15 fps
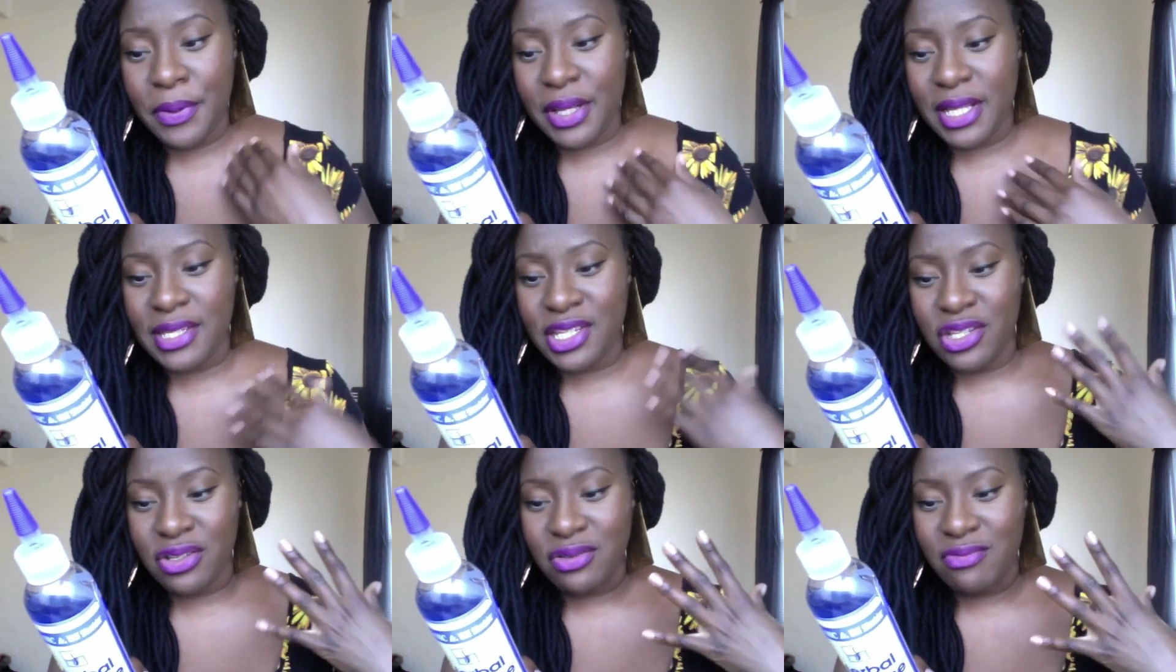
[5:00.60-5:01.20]
but I
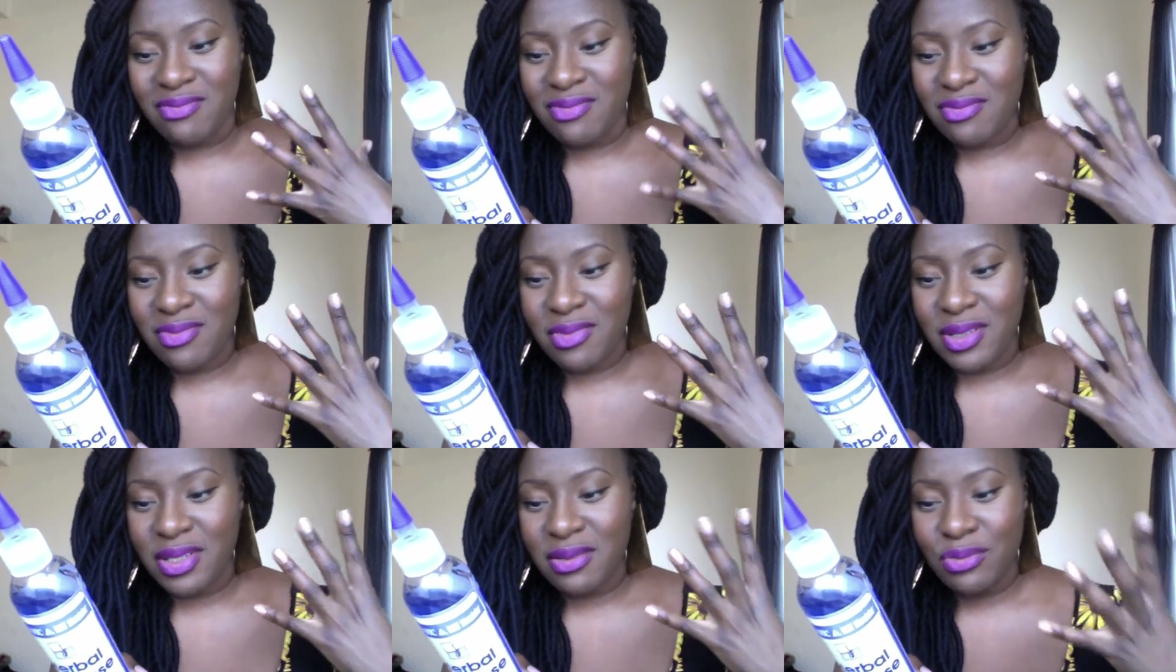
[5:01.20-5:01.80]
didn't
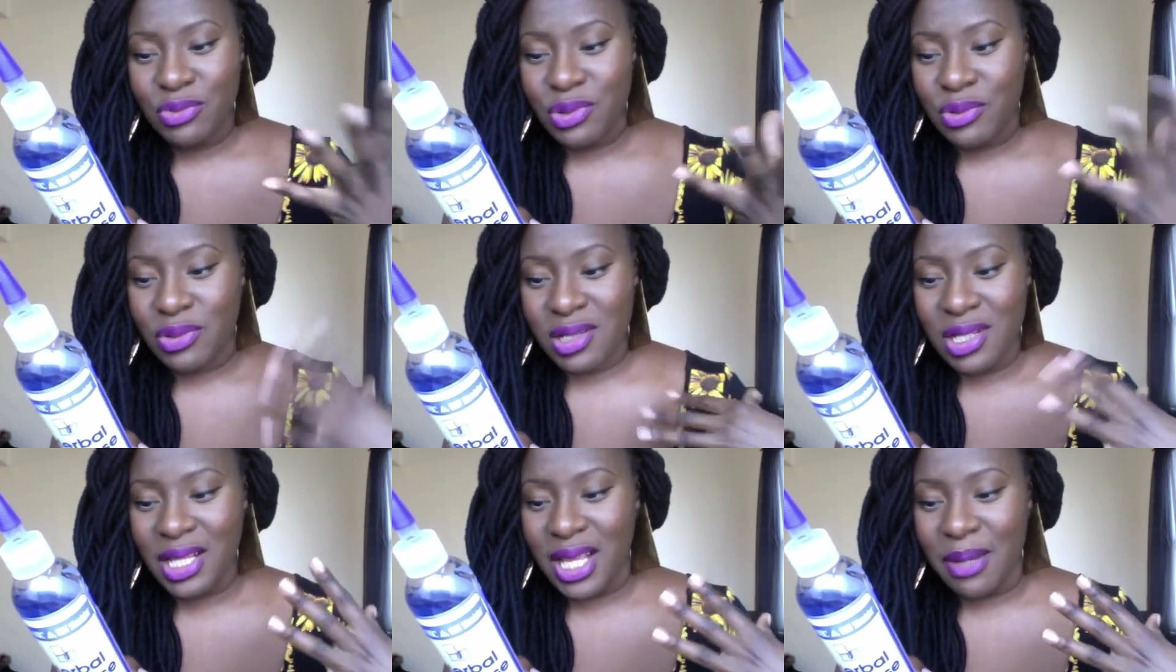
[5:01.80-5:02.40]

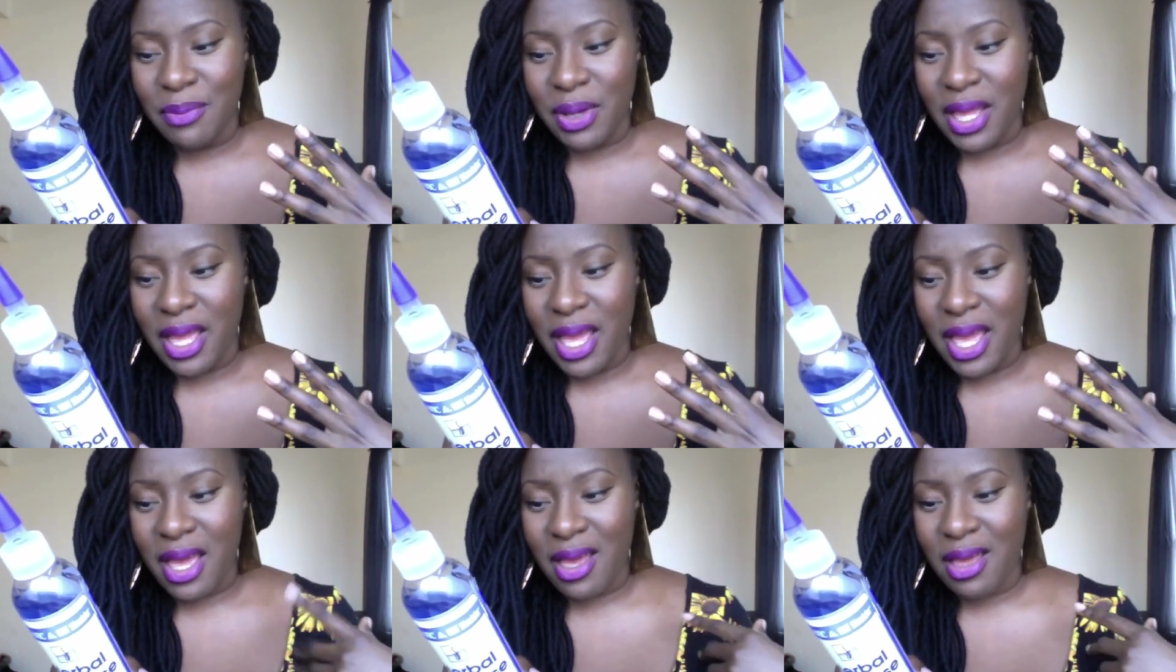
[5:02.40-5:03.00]
clean my
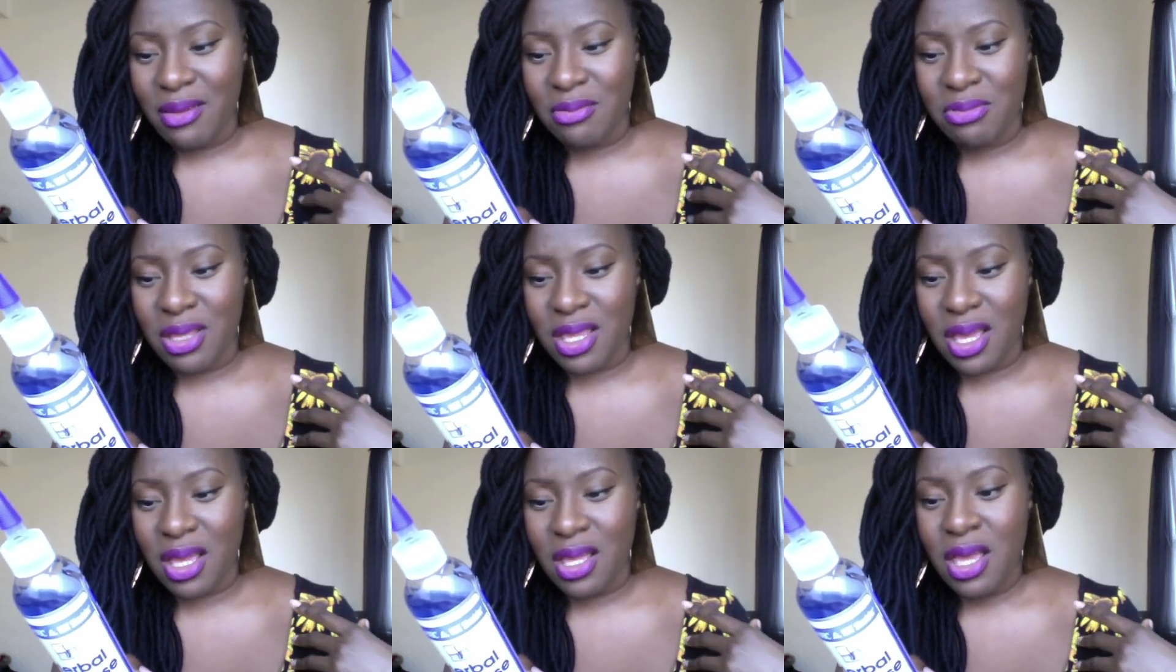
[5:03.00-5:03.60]
hair
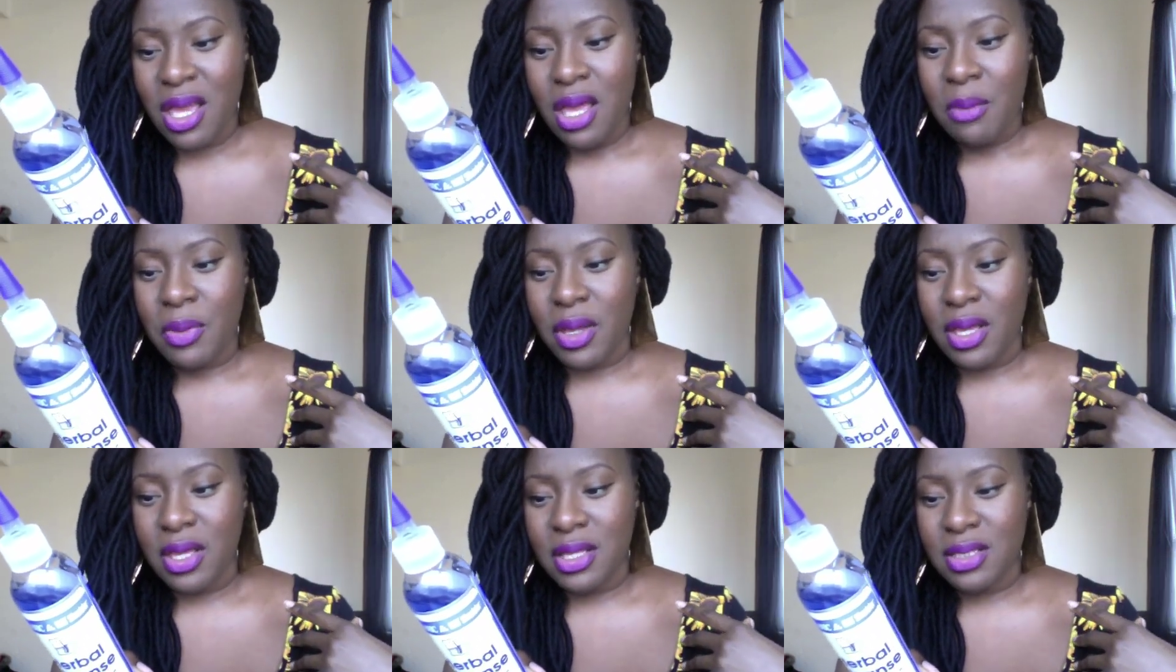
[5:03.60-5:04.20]
with it
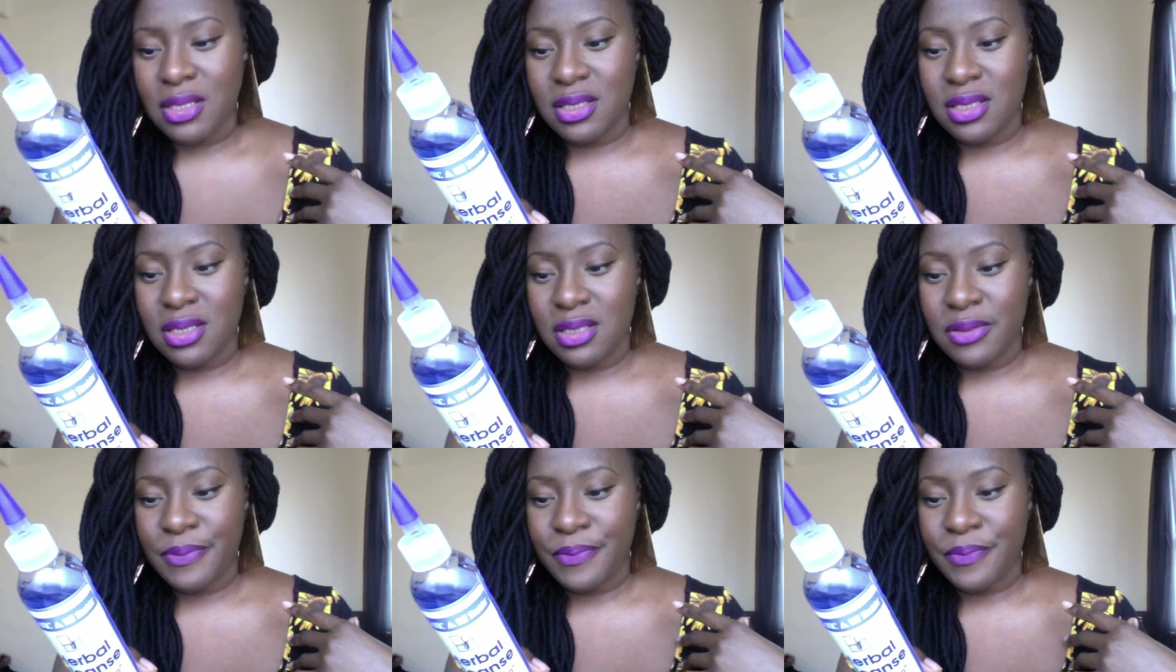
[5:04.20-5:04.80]

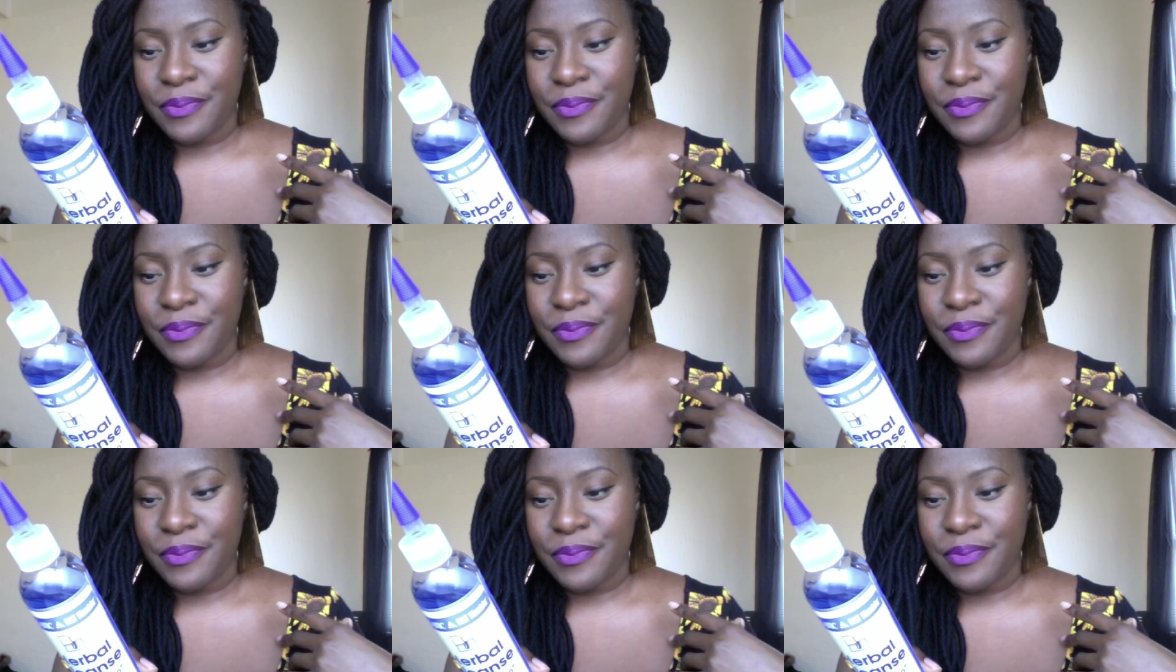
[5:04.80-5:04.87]
because